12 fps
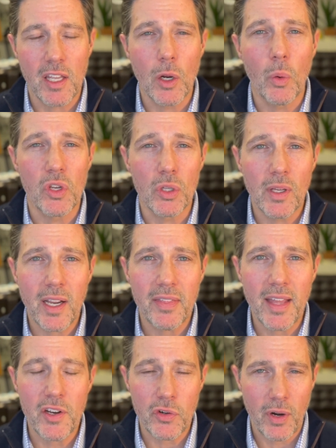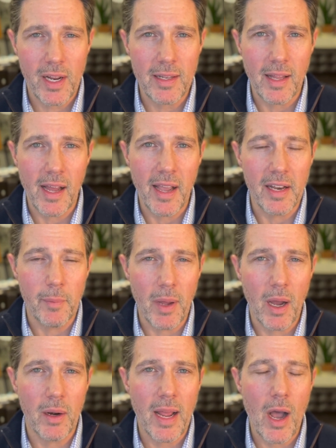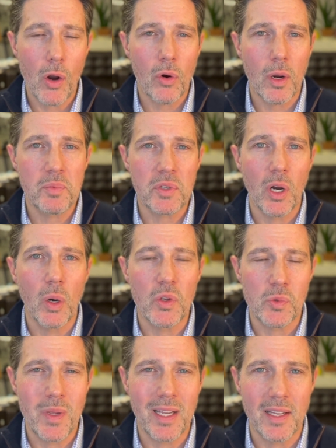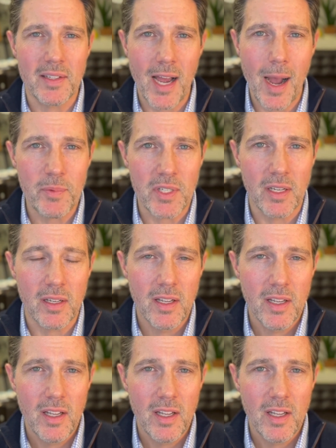when you look at that trend line about how crypto is being adopted,